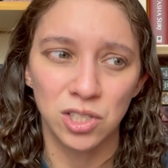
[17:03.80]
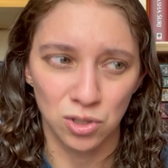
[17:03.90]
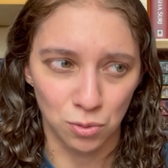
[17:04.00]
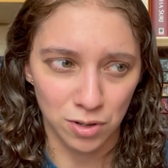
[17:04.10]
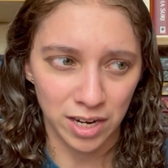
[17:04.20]

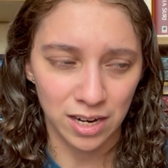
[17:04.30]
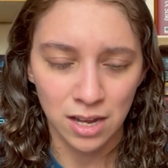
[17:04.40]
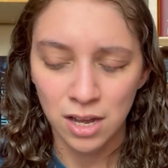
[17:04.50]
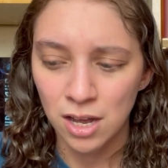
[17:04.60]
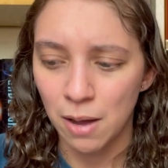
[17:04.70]
story
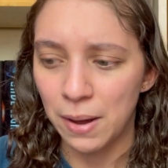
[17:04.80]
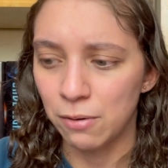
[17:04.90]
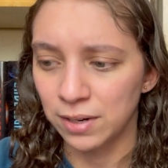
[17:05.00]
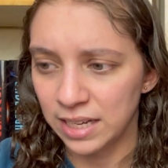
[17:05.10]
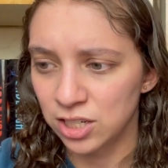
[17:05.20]

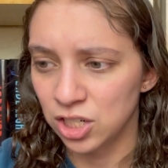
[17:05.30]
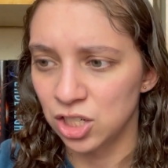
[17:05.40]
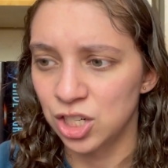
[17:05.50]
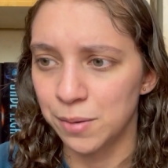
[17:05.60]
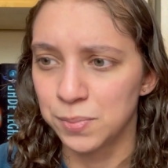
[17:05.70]
about
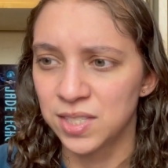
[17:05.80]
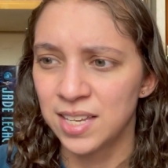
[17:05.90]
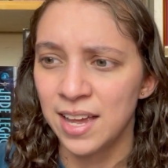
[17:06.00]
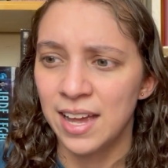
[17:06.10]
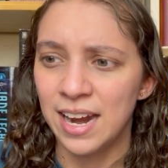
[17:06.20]
relationships,
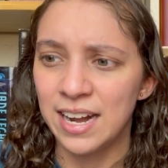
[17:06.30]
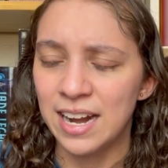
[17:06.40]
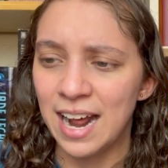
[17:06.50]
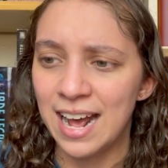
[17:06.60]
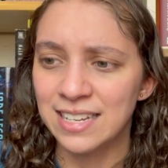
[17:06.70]
and
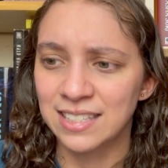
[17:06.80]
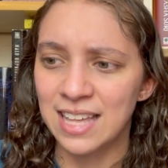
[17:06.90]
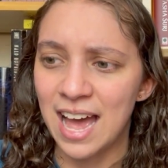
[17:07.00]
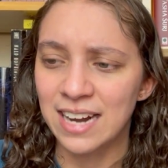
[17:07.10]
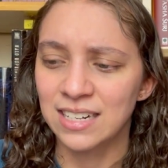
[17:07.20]
it has
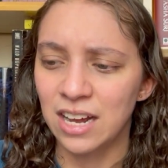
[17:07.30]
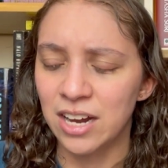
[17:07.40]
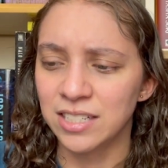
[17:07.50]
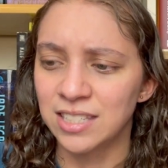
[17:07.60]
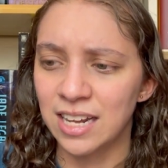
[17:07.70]
that
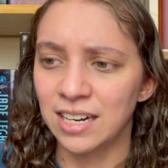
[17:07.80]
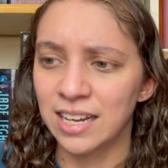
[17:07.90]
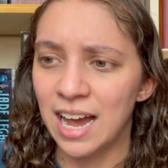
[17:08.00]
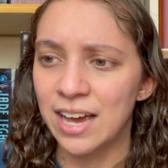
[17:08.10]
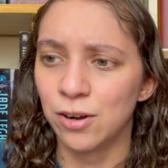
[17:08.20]

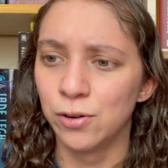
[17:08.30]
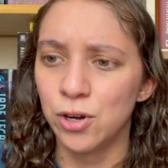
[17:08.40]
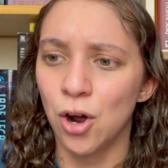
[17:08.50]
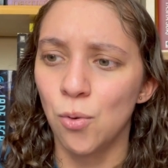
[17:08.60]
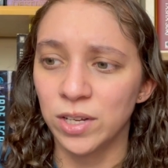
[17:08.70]
unsettling, I don't
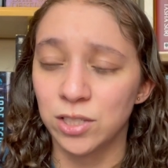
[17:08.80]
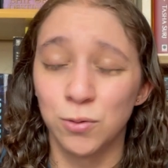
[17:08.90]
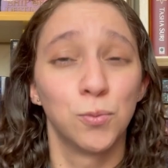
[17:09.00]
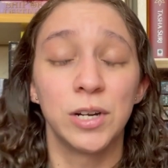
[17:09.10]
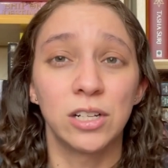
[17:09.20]
know what's
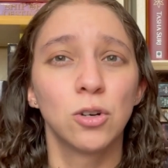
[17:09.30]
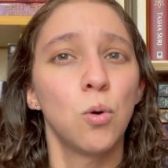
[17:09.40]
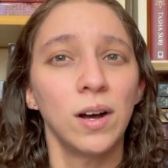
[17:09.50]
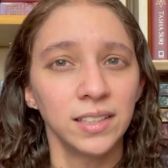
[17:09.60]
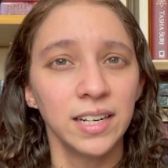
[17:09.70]
real
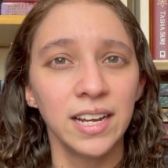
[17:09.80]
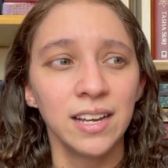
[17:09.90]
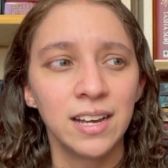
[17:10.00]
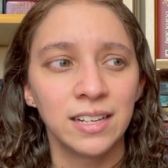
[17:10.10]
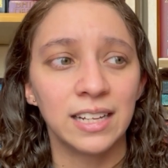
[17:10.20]
quality
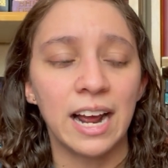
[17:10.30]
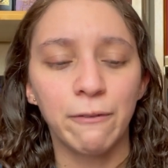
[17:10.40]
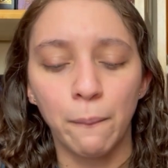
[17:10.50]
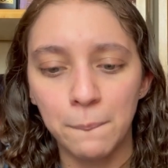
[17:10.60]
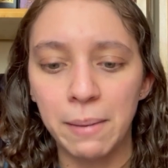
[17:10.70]
that I
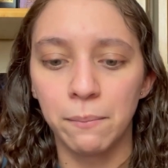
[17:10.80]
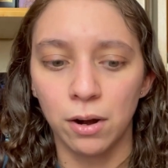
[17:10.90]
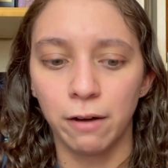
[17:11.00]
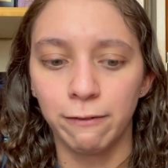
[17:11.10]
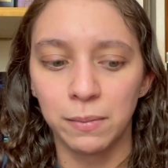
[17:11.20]

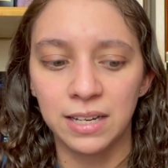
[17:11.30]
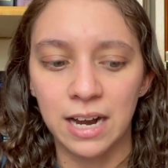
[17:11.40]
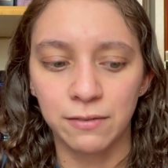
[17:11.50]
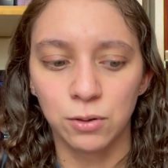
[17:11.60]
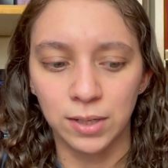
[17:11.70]
remember from a
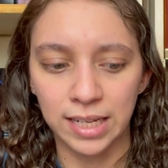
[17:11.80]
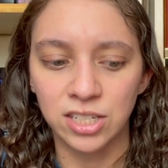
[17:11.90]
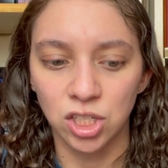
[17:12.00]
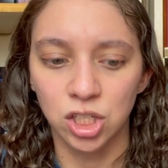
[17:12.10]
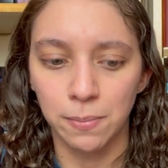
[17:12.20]
lot of the
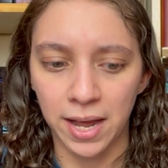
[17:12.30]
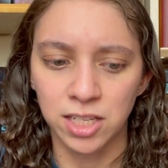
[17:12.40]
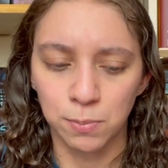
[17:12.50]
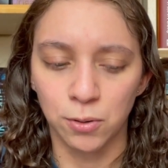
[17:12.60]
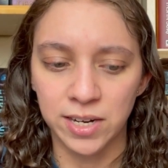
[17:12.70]
relationship
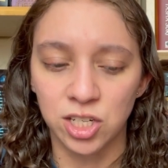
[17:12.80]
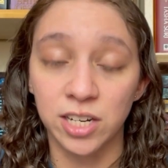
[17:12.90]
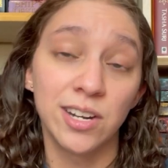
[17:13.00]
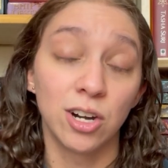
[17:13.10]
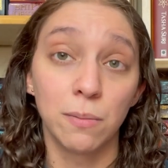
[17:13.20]

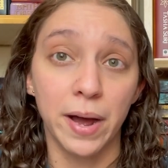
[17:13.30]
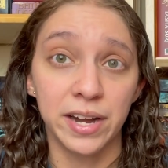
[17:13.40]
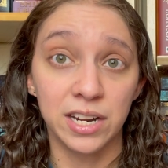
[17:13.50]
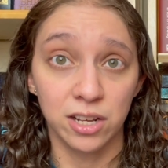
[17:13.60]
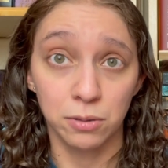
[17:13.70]
exploration in Her
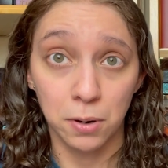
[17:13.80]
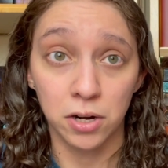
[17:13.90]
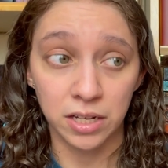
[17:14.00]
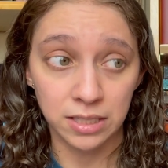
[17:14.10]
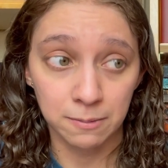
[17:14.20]
Body and Other
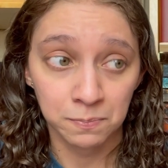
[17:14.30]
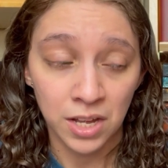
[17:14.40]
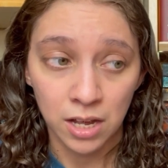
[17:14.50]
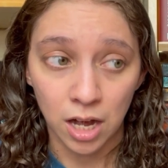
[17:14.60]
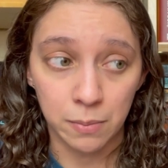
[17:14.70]
Parties.
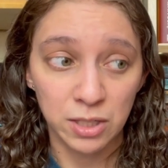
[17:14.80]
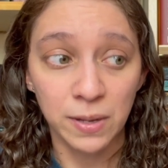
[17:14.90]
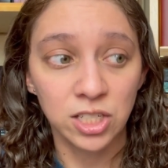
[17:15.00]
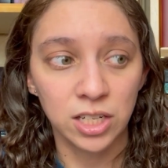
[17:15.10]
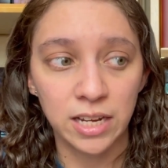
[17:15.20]

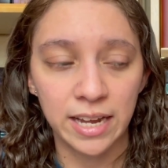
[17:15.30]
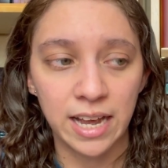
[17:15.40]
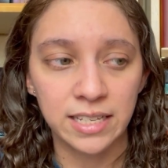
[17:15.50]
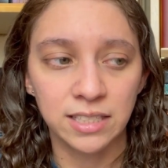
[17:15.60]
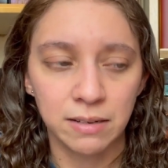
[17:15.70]
Especially, I
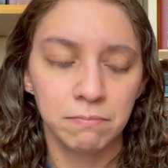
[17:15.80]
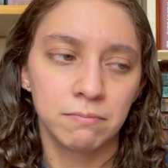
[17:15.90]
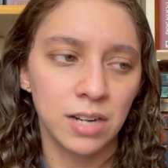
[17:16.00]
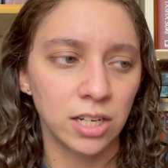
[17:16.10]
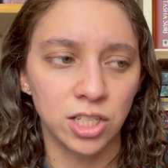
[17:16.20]
guess,
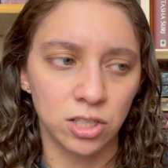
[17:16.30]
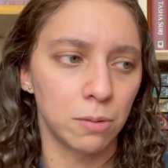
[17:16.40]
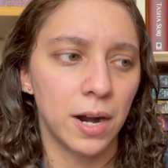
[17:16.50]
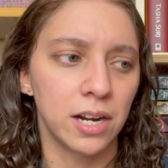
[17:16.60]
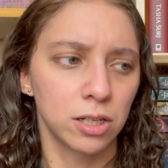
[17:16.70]
not just Her
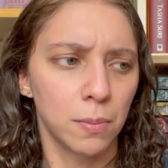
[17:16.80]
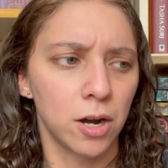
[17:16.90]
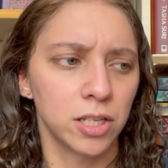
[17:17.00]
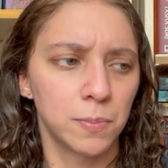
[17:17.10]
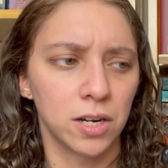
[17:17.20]
Body and Other
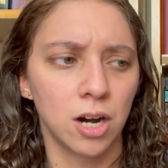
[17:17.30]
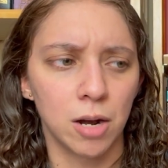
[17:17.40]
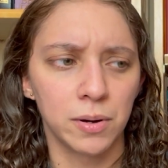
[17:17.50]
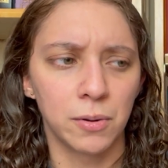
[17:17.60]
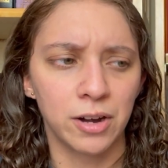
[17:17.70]
Parties, but
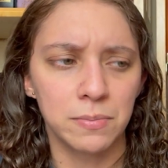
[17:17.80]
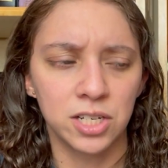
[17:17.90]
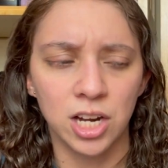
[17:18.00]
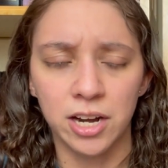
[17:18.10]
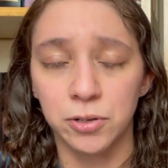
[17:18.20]
Carmen Maria
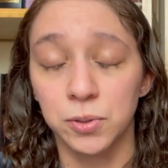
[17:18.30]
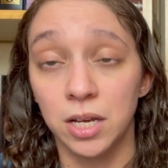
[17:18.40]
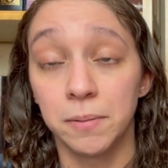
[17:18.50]
Machado's